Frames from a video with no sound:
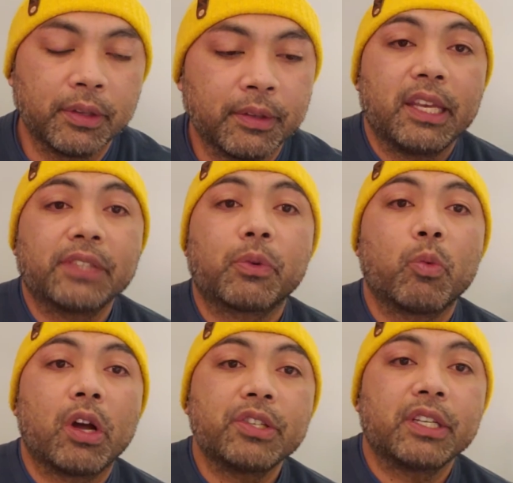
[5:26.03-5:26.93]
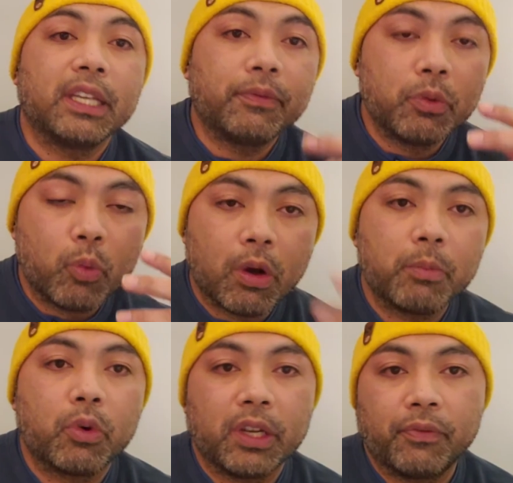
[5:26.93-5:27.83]
Thanks for watching. If you want
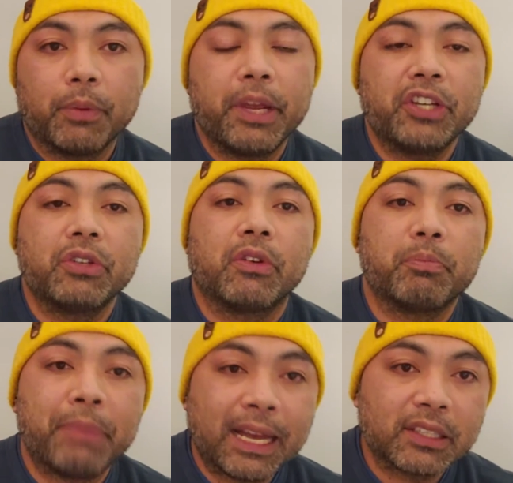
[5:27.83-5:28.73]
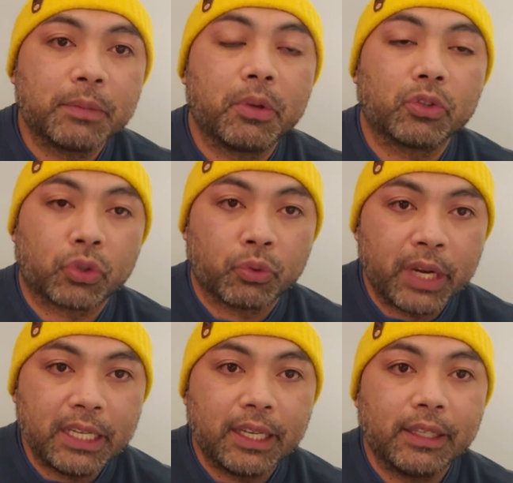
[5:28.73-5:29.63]
more information on basketball
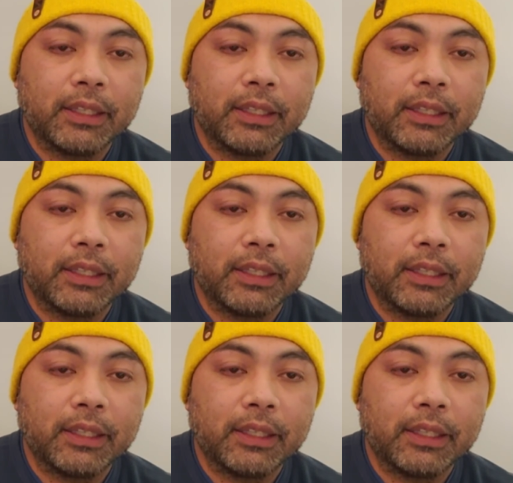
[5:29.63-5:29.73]
training,